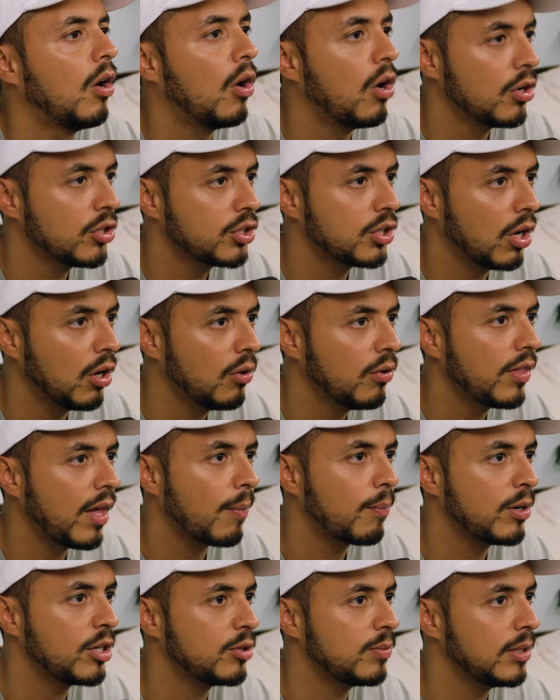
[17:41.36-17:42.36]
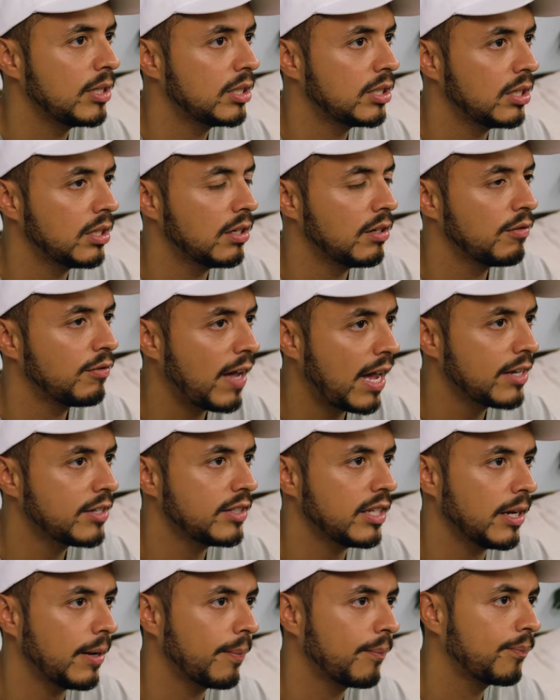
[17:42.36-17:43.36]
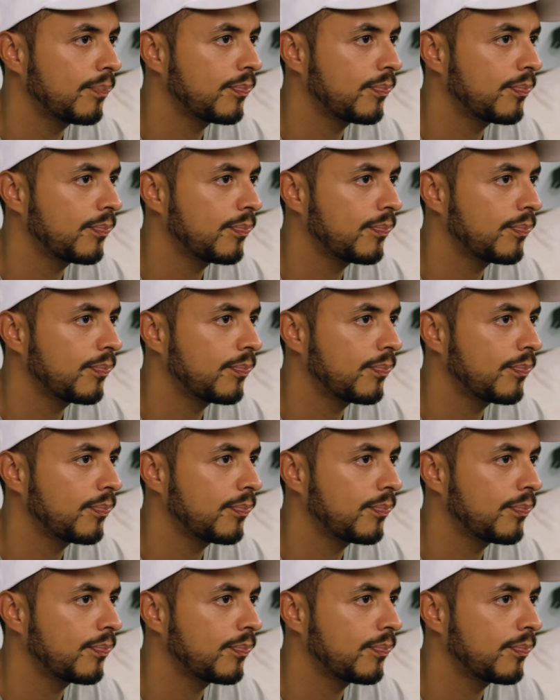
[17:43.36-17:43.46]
Also, that brings me into fasting.